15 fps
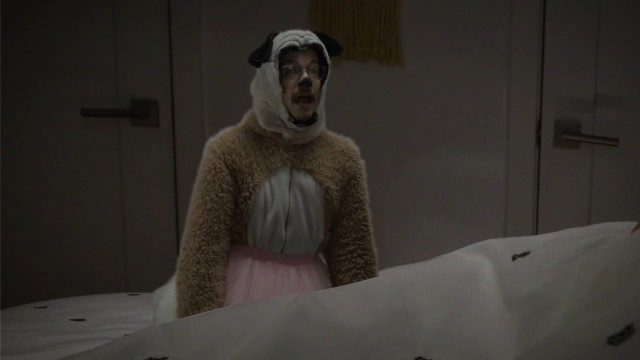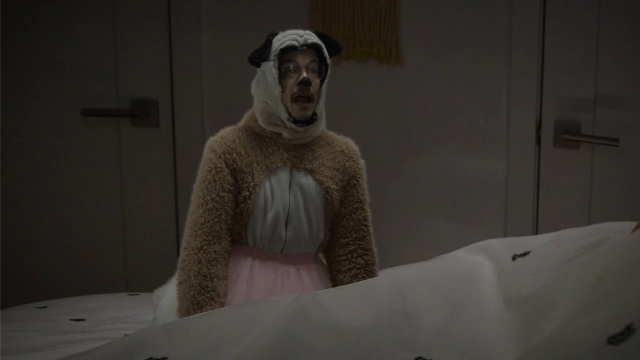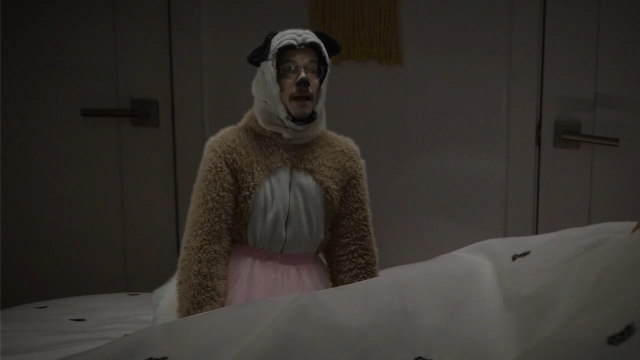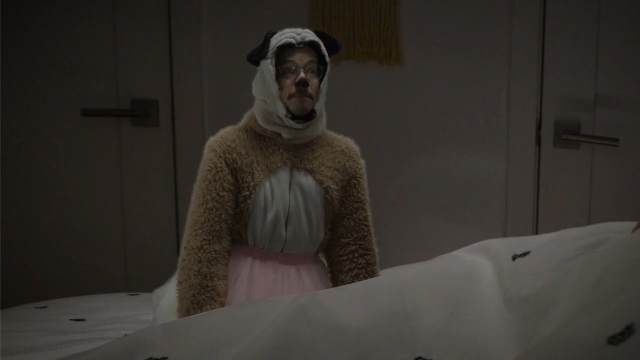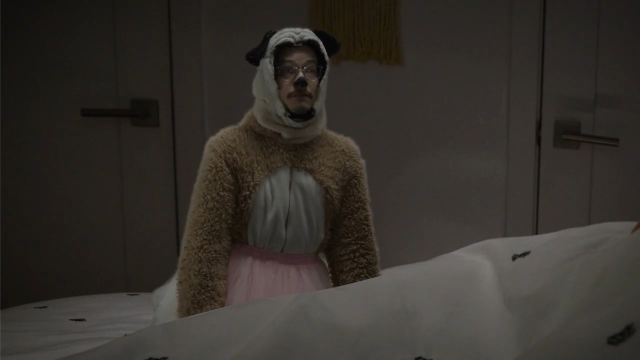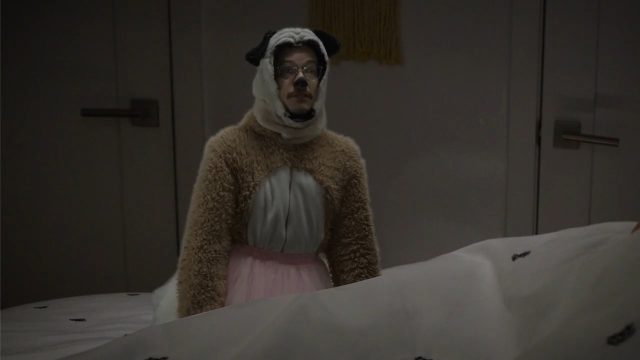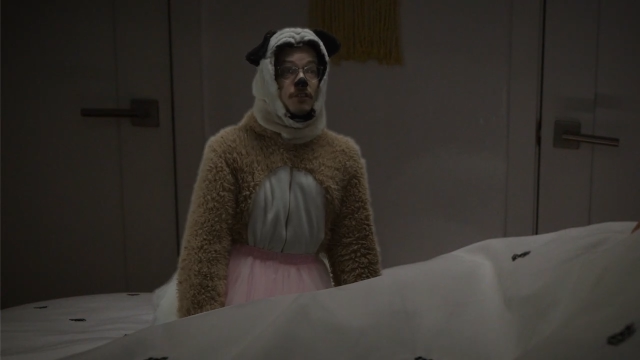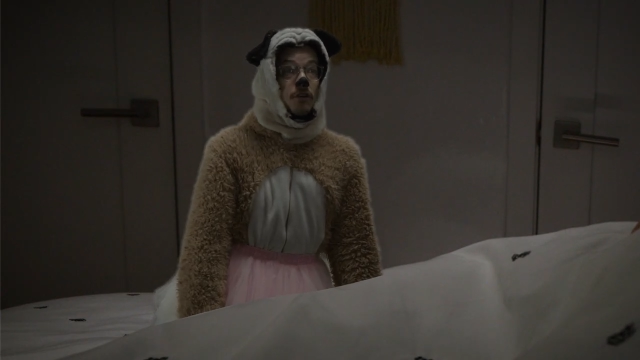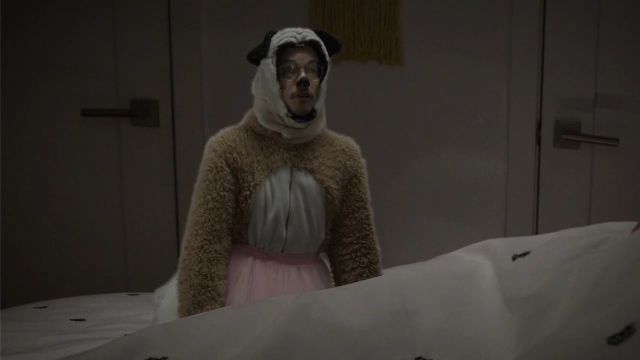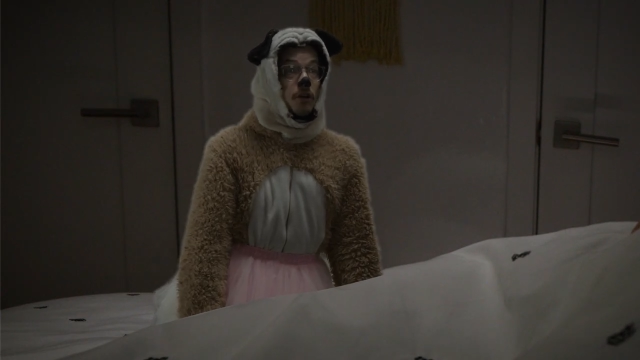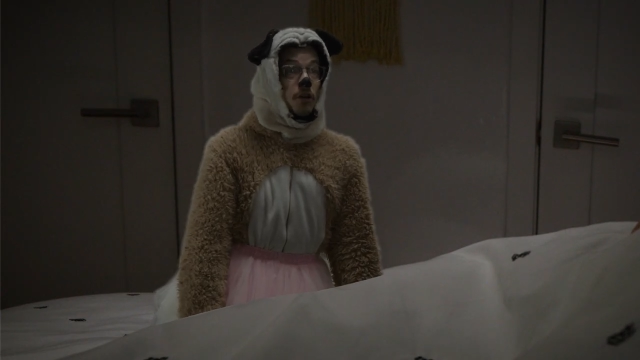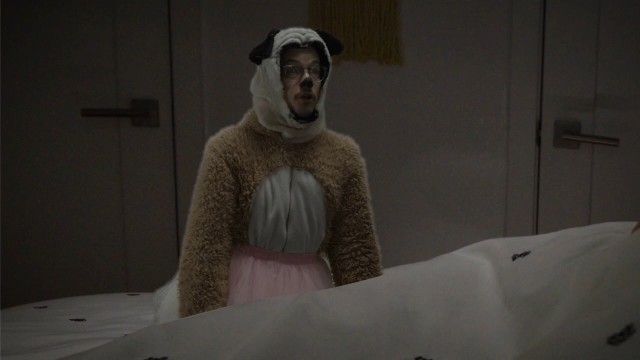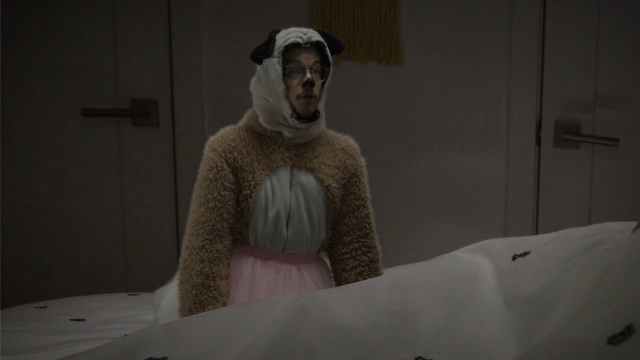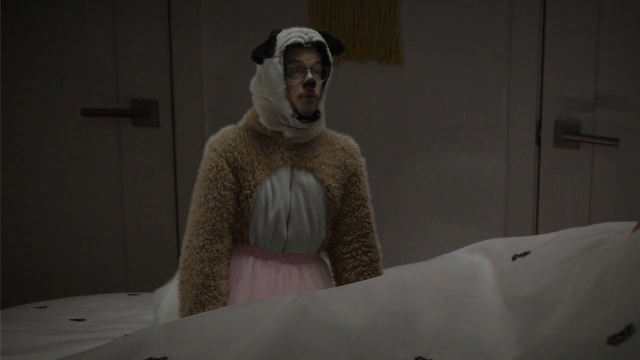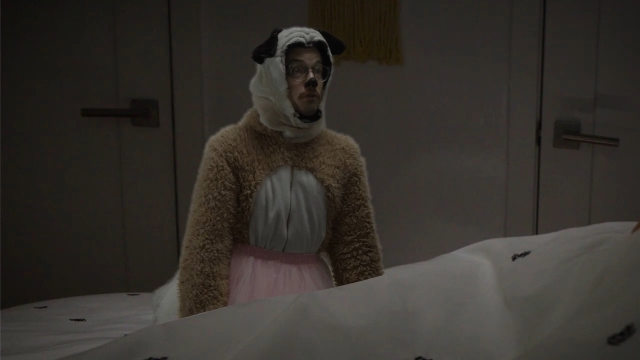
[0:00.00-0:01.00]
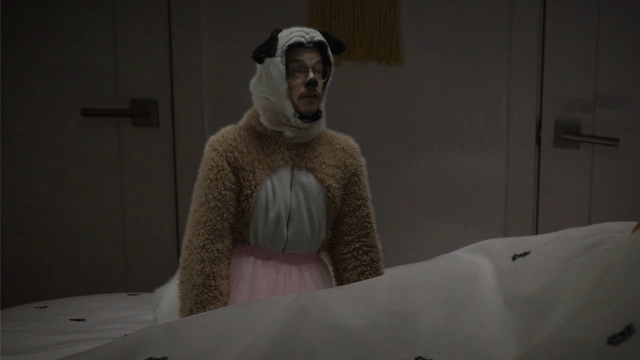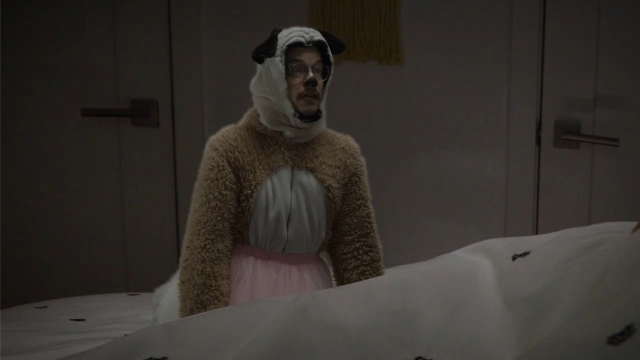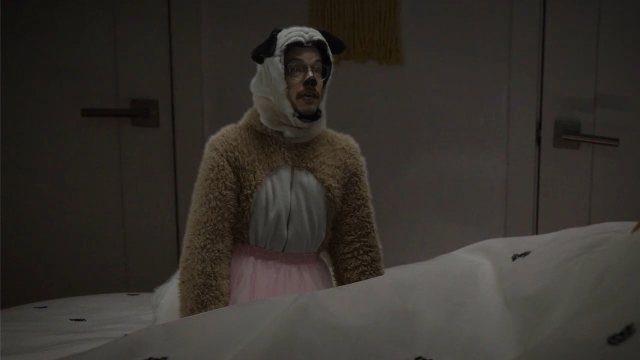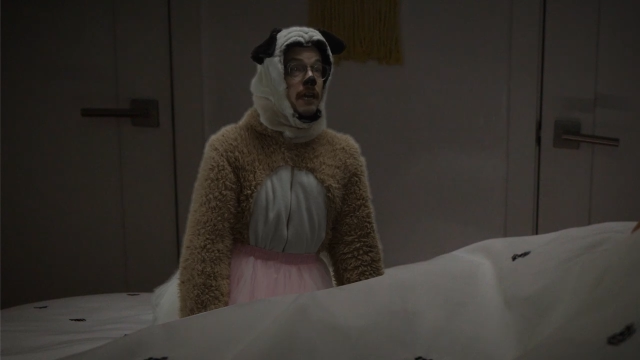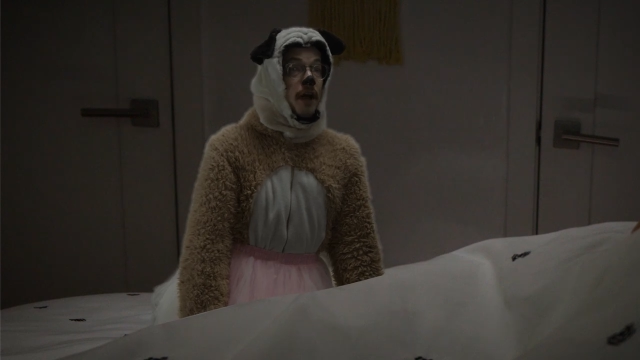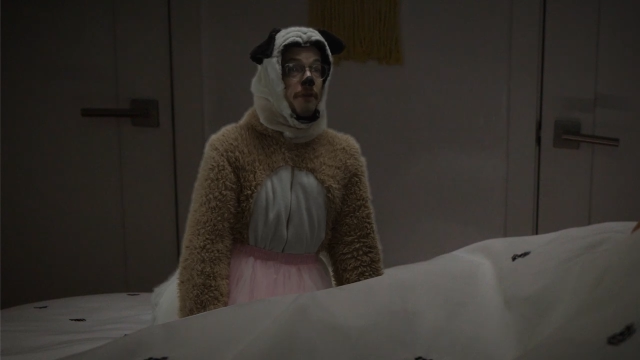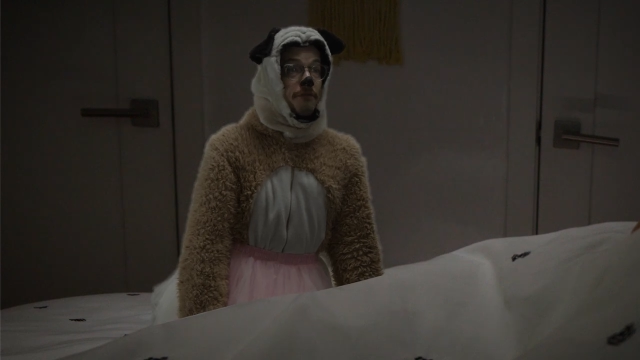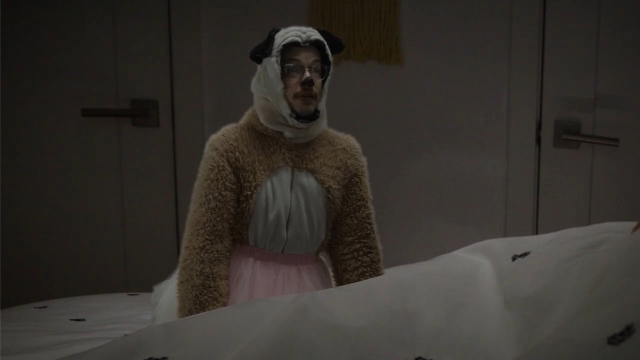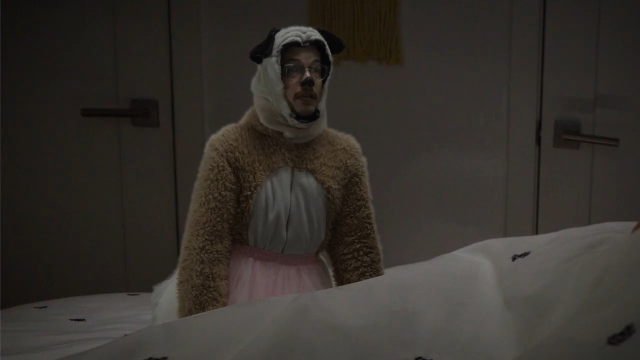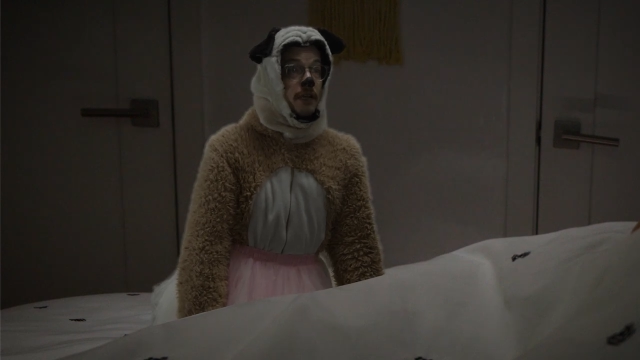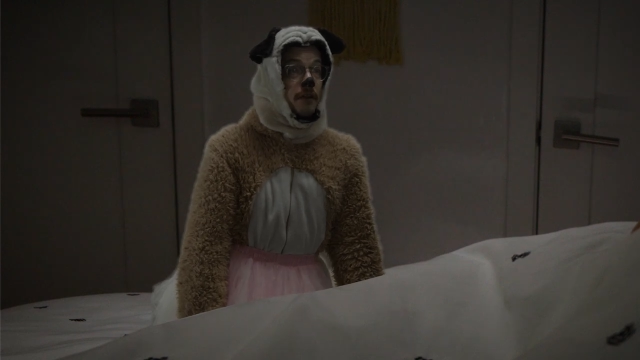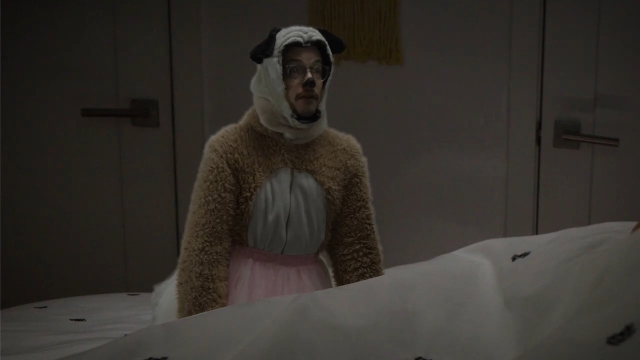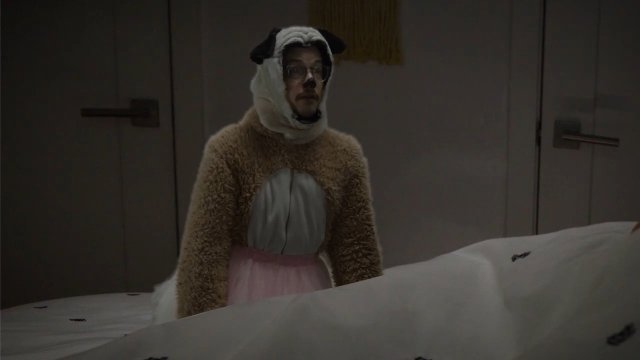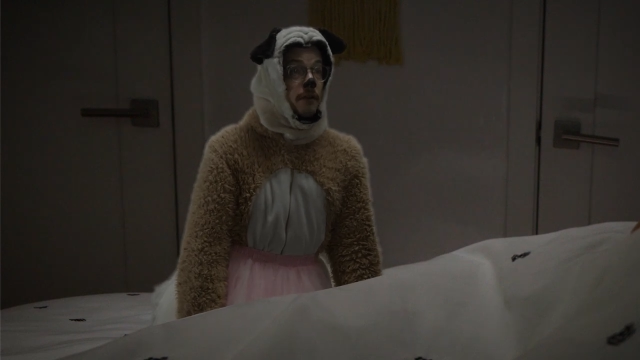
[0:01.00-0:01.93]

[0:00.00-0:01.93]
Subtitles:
absolutely nothing.